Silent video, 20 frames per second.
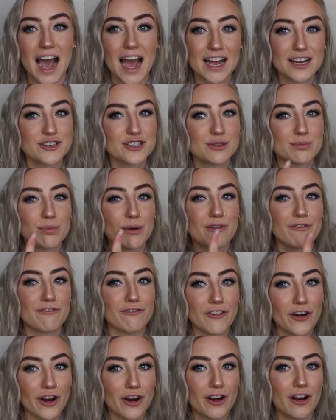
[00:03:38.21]
I just
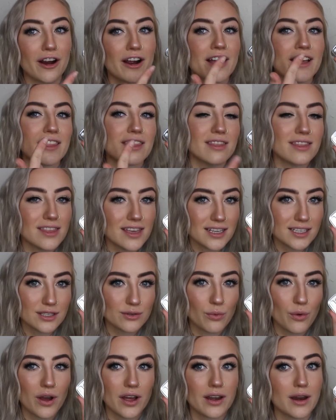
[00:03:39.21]
prefer this
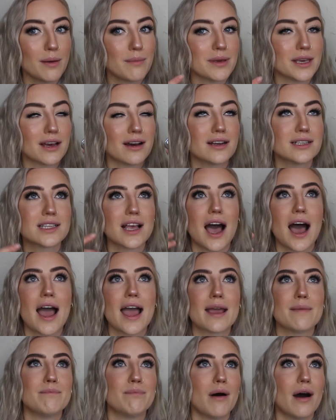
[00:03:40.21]
one because
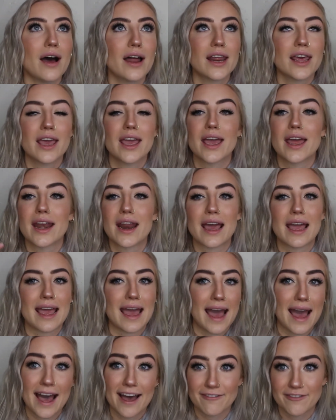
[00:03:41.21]
I bought it and I
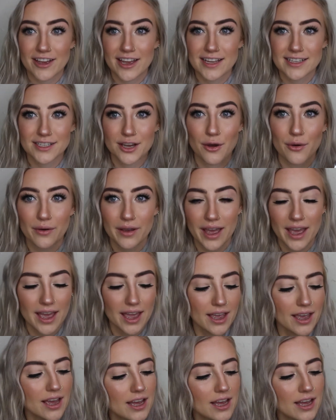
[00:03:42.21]
have it, okay?